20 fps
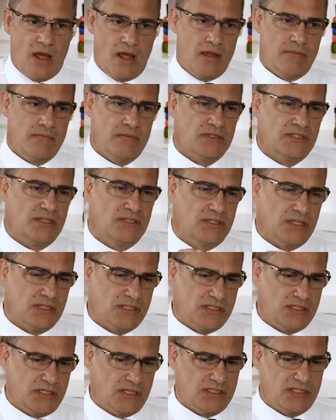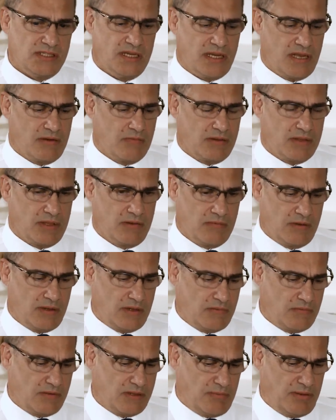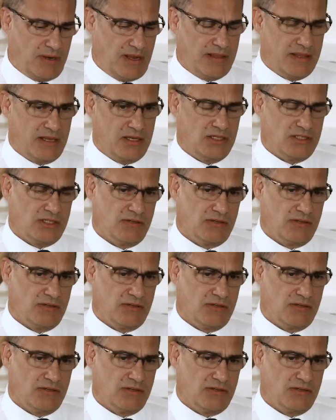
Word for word: Um, so just just sticking with the with the plant there.